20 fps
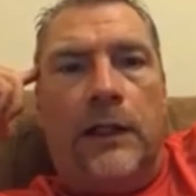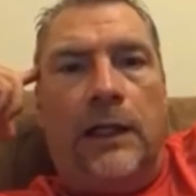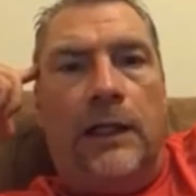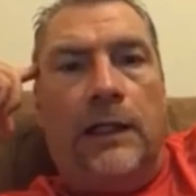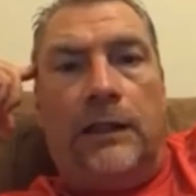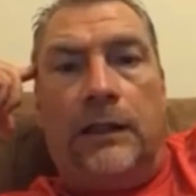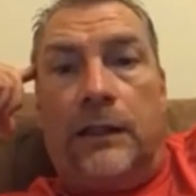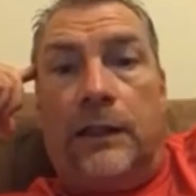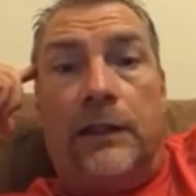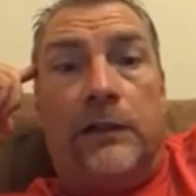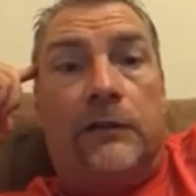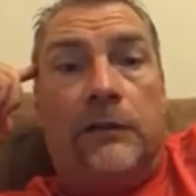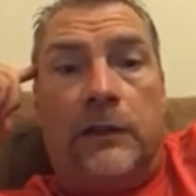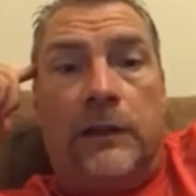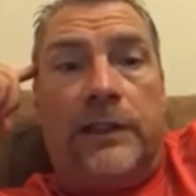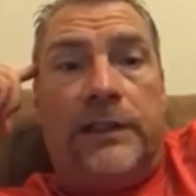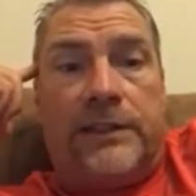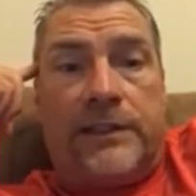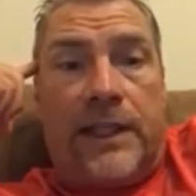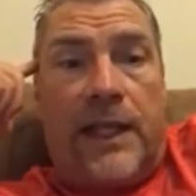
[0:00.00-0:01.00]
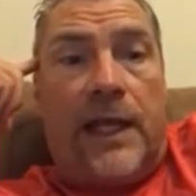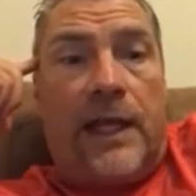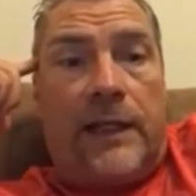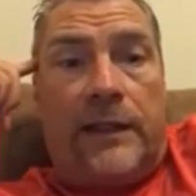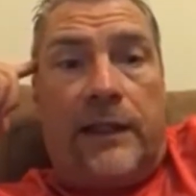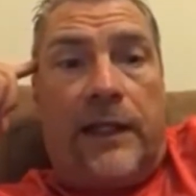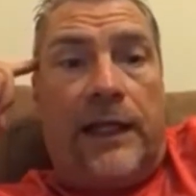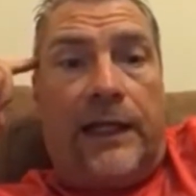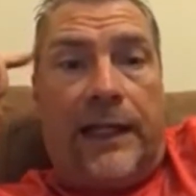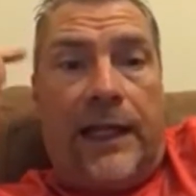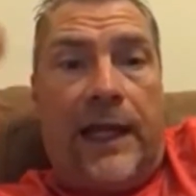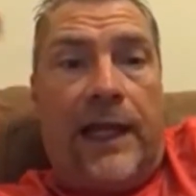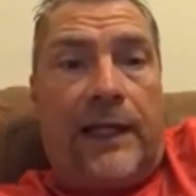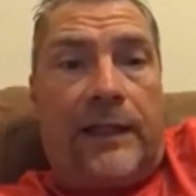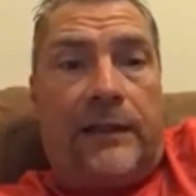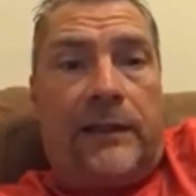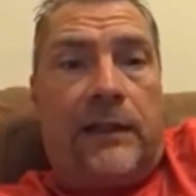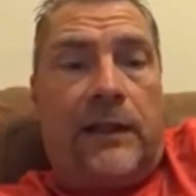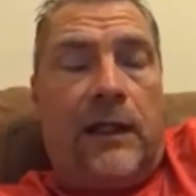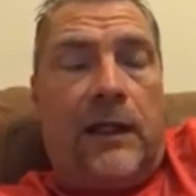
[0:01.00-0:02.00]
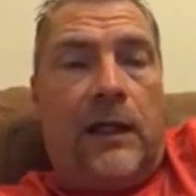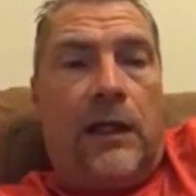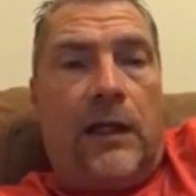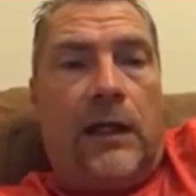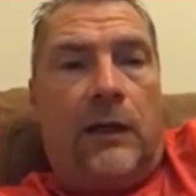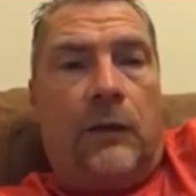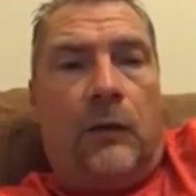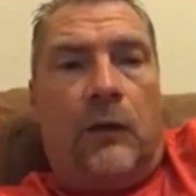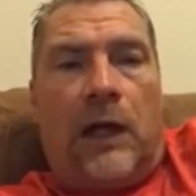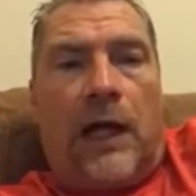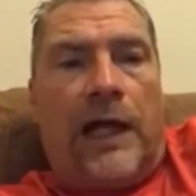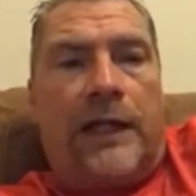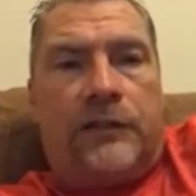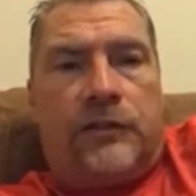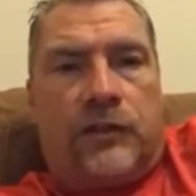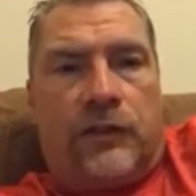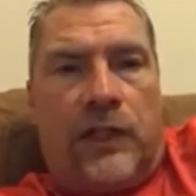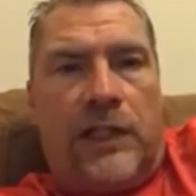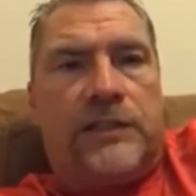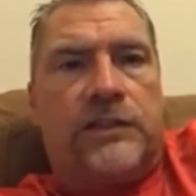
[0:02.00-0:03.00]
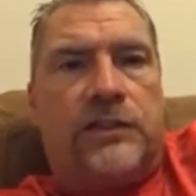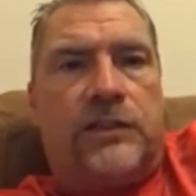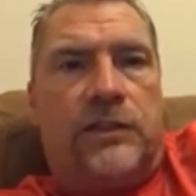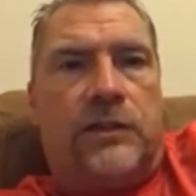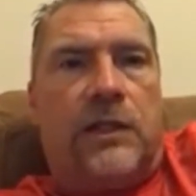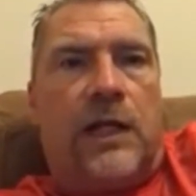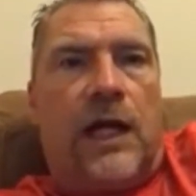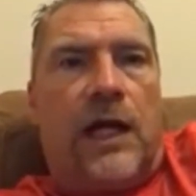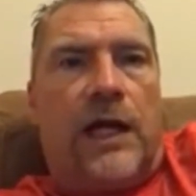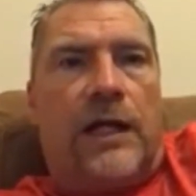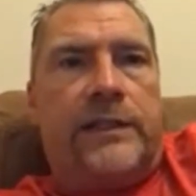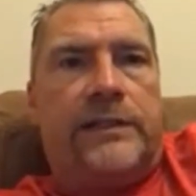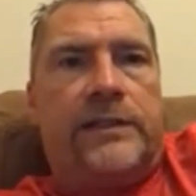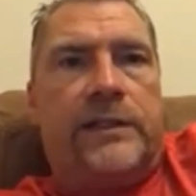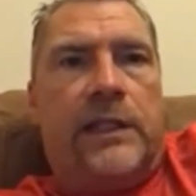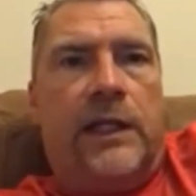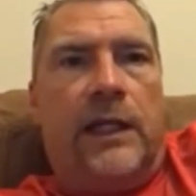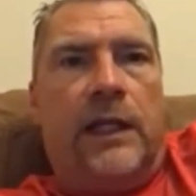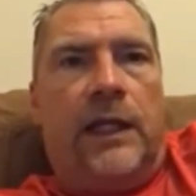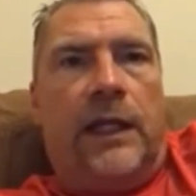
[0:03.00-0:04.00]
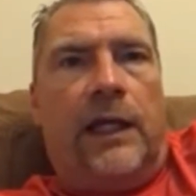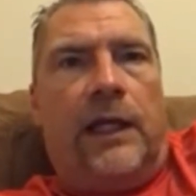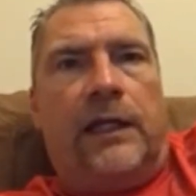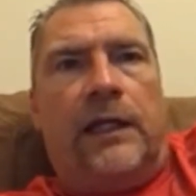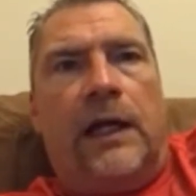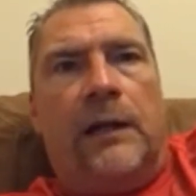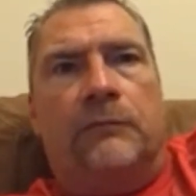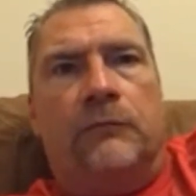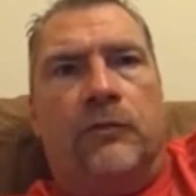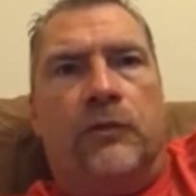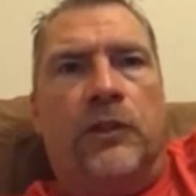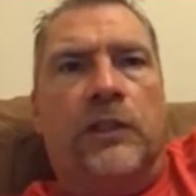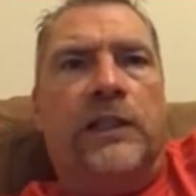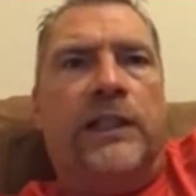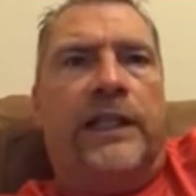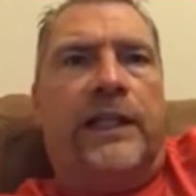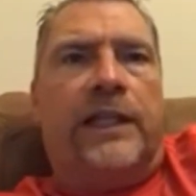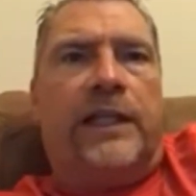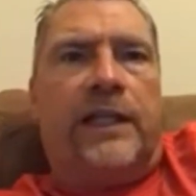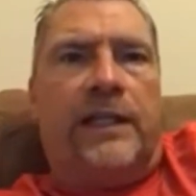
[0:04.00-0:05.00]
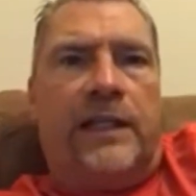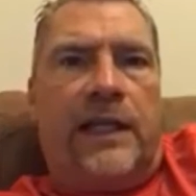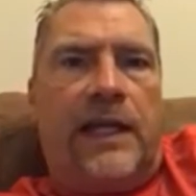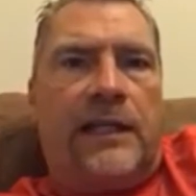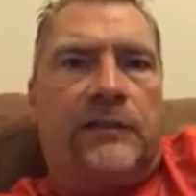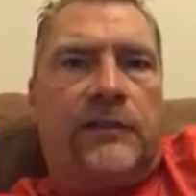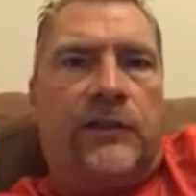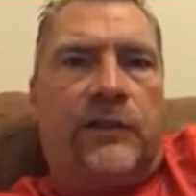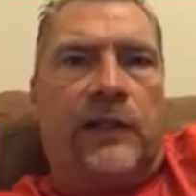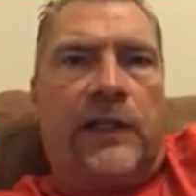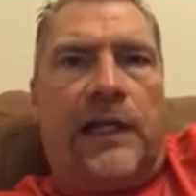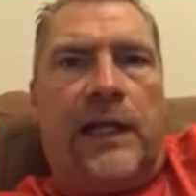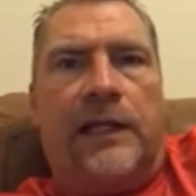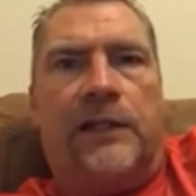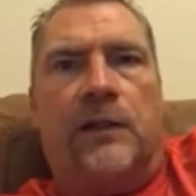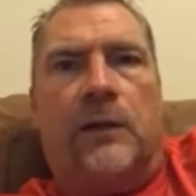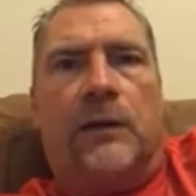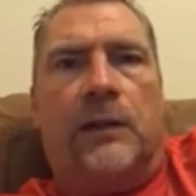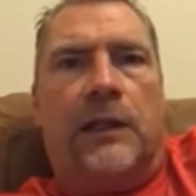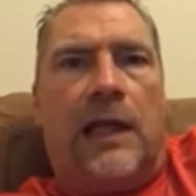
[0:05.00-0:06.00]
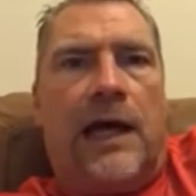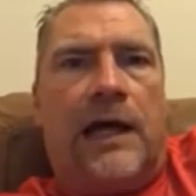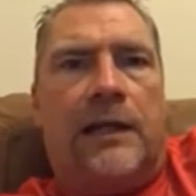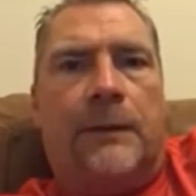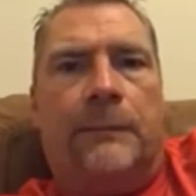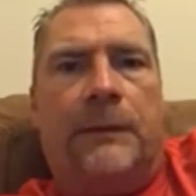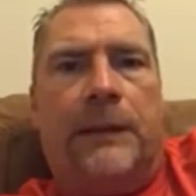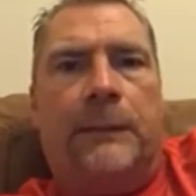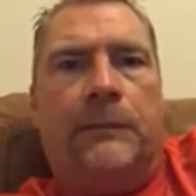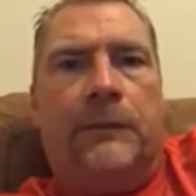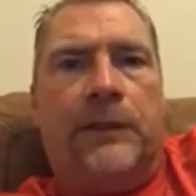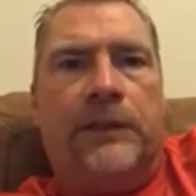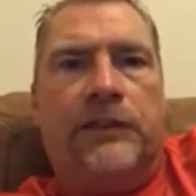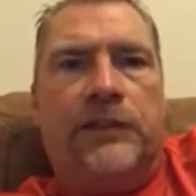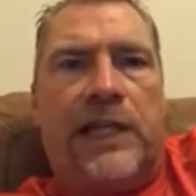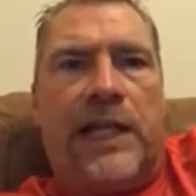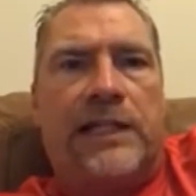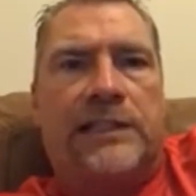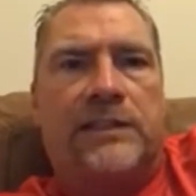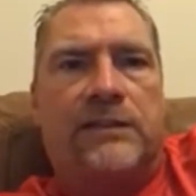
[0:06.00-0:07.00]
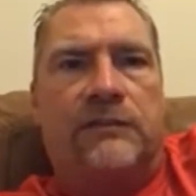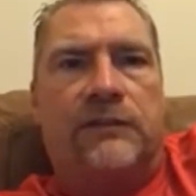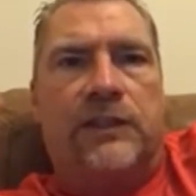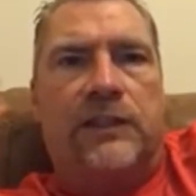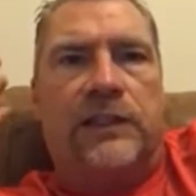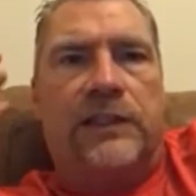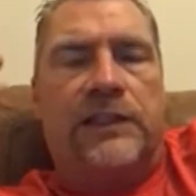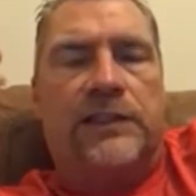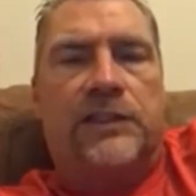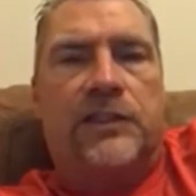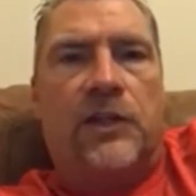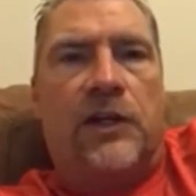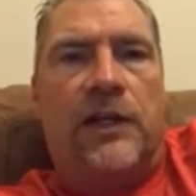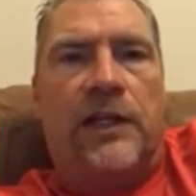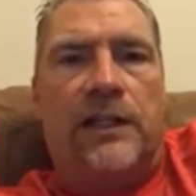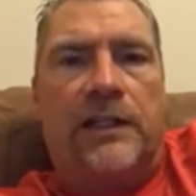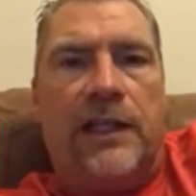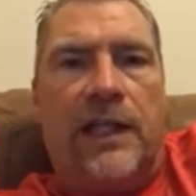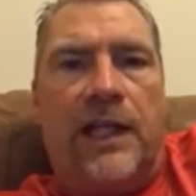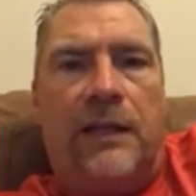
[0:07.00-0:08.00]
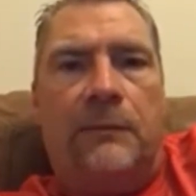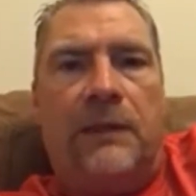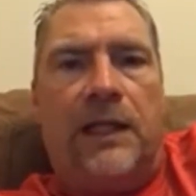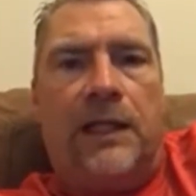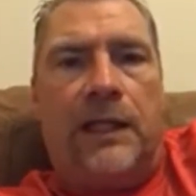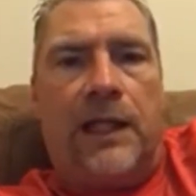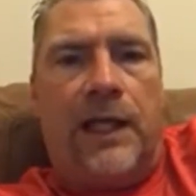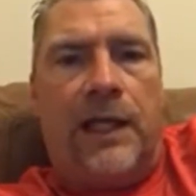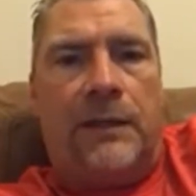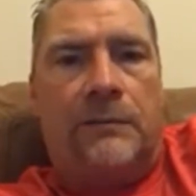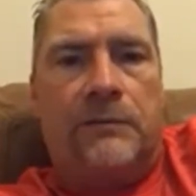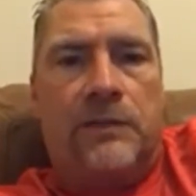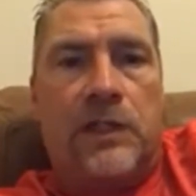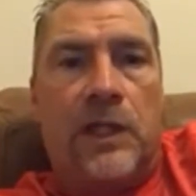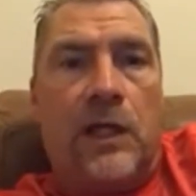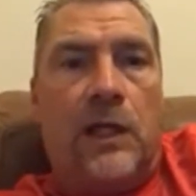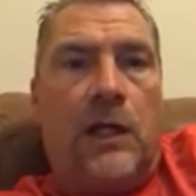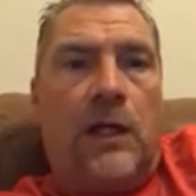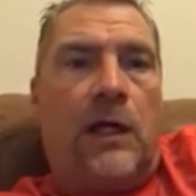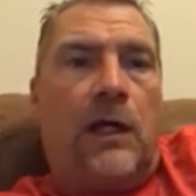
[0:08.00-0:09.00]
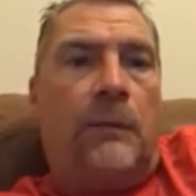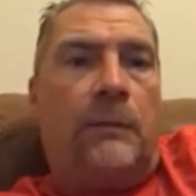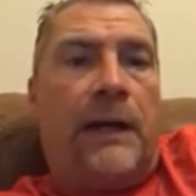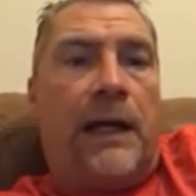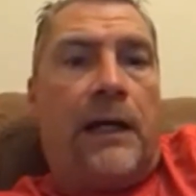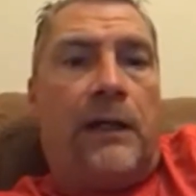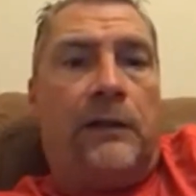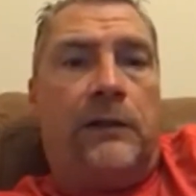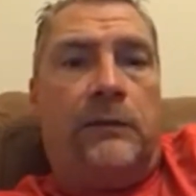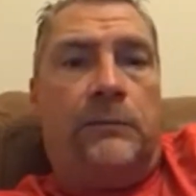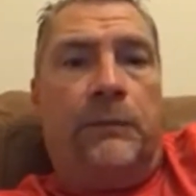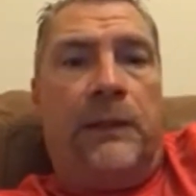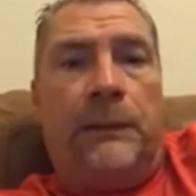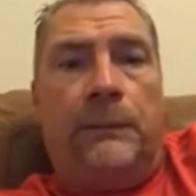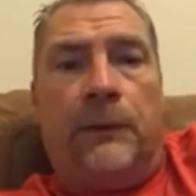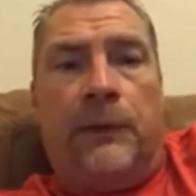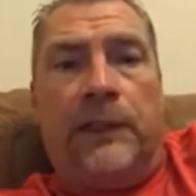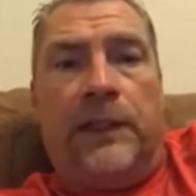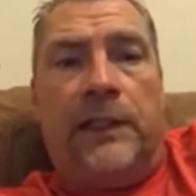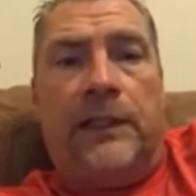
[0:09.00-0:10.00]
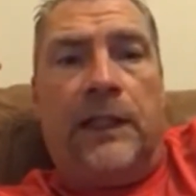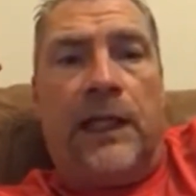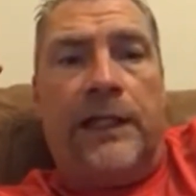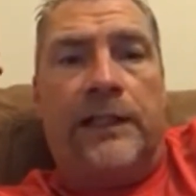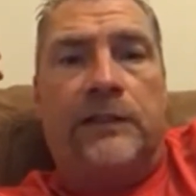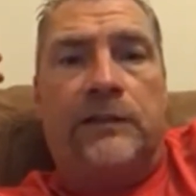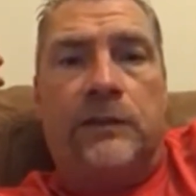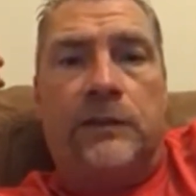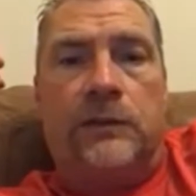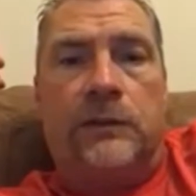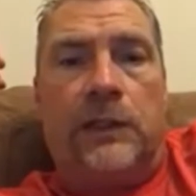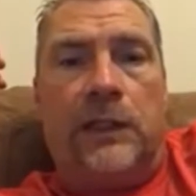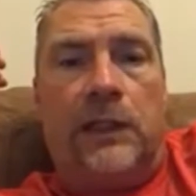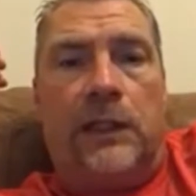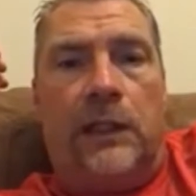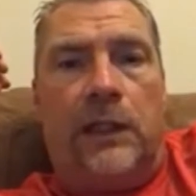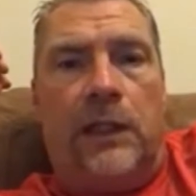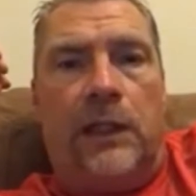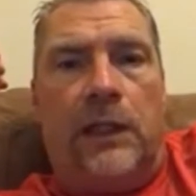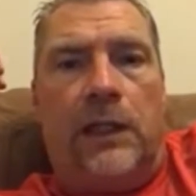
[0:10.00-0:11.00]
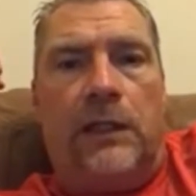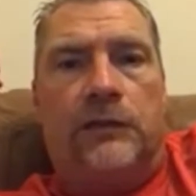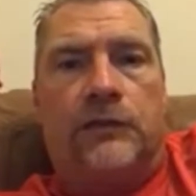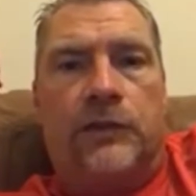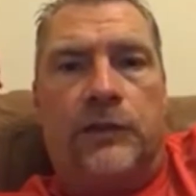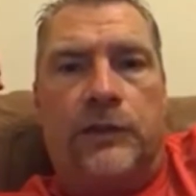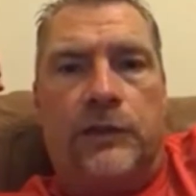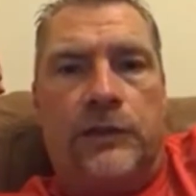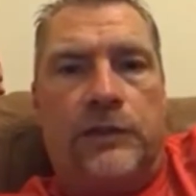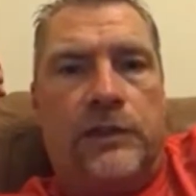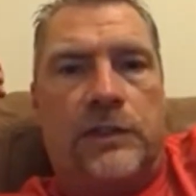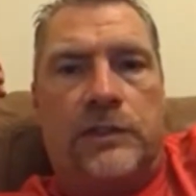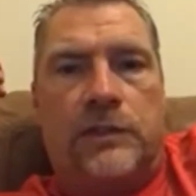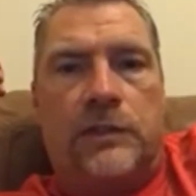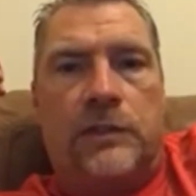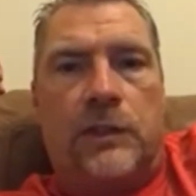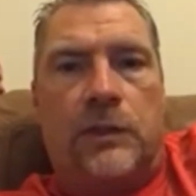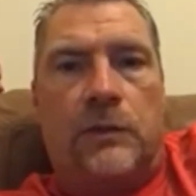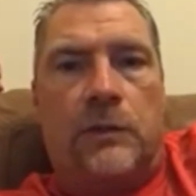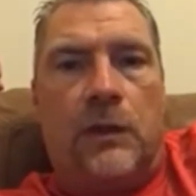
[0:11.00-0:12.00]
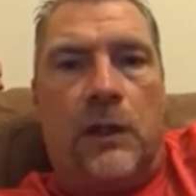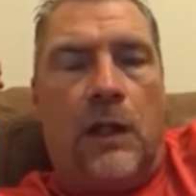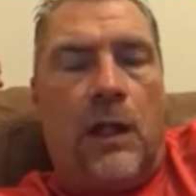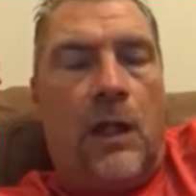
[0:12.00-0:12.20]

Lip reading: he literally said, again, well, I trust you guys. And I'm really a connector. And I know a lot of people in Jacksonville. And he started naming names about people he'd like to introduce us to.